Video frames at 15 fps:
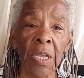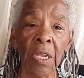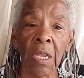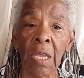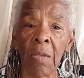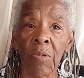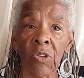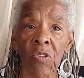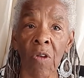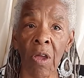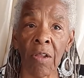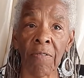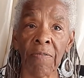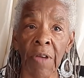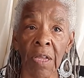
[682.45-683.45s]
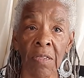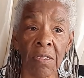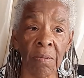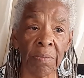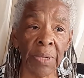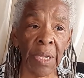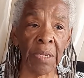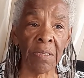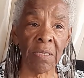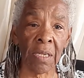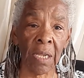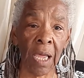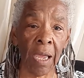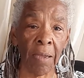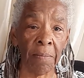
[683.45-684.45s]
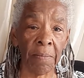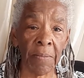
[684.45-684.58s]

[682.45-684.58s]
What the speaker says: and he was trying to find some place to lay.